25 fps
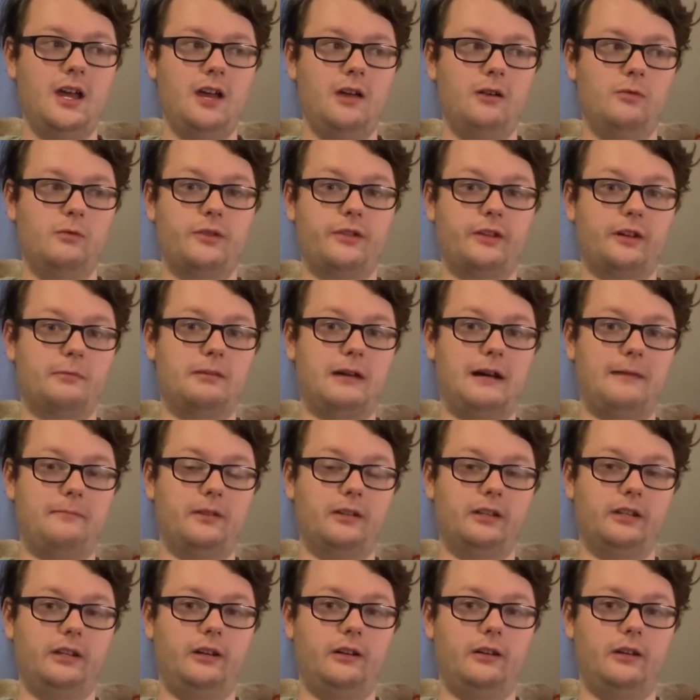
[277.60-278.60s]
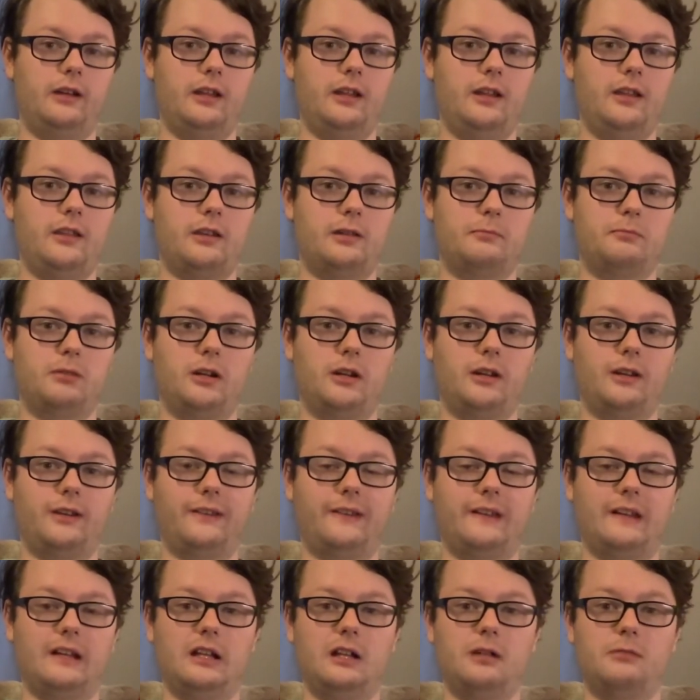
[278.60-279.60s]
with their popularity, their products
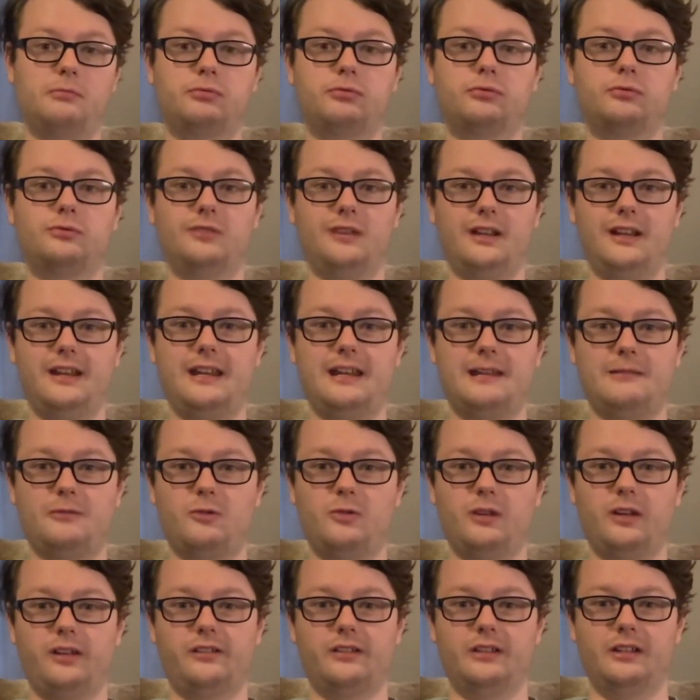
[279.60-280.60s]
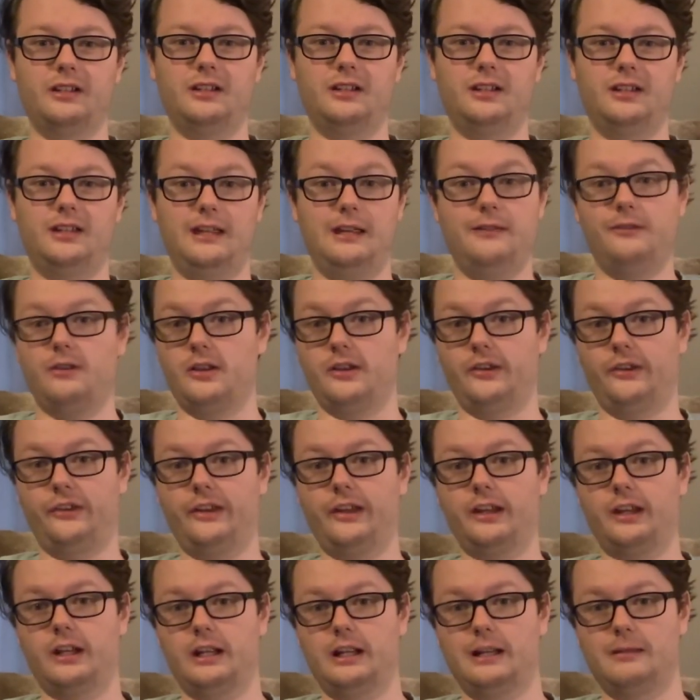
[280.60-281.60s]
sell out pretty damn quickly, even on the
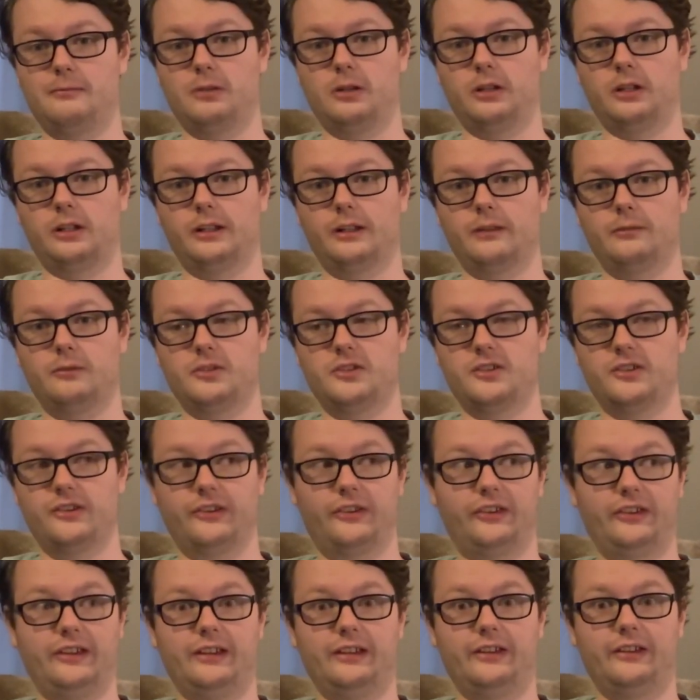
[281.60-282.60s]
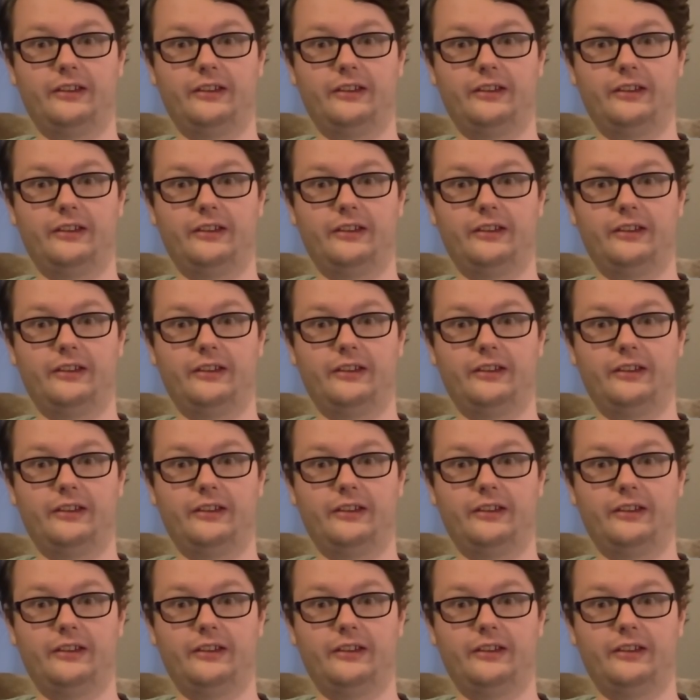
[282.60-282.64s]
secondhand market, which is saying